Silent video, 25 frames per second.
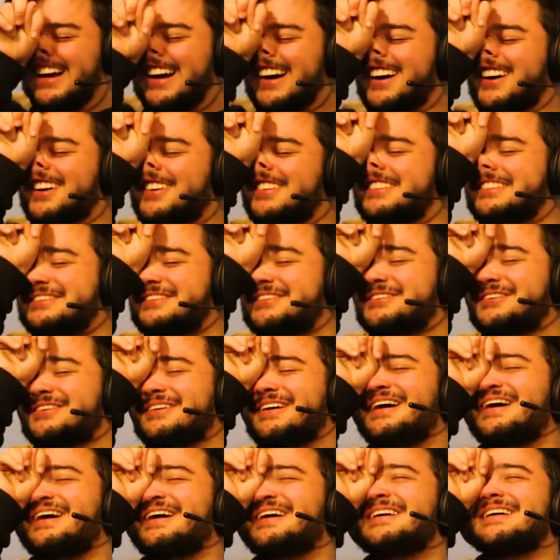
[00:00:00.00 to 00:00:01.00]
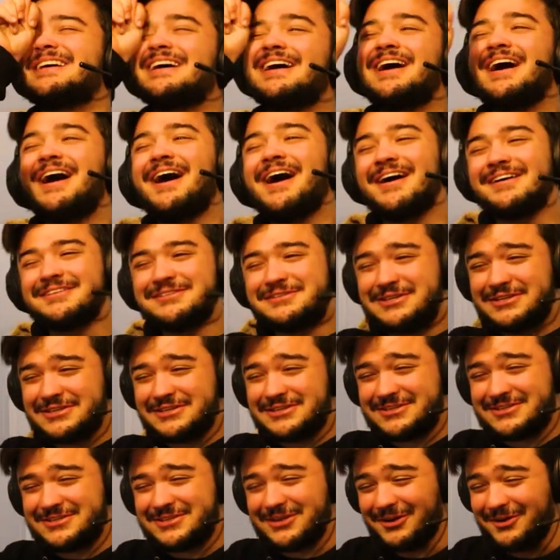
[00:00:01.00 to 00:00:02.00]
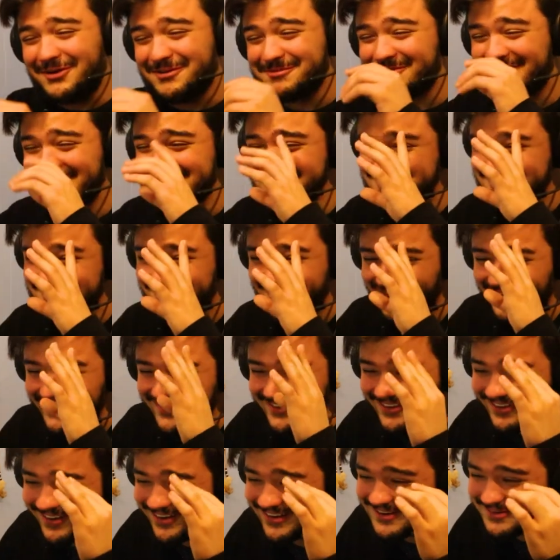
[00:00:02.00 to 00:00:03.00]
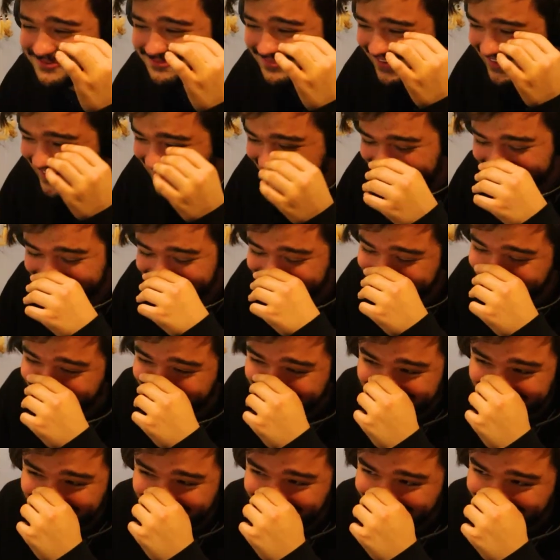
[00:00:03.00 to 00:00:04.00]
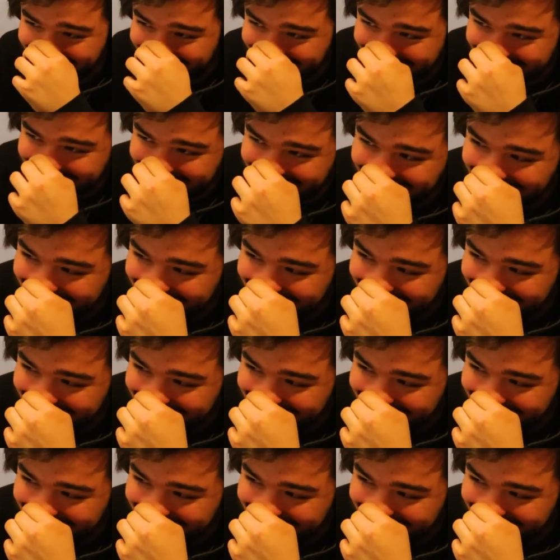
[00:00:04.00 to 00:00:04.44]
I'm trying! There's so much going on in my head right now.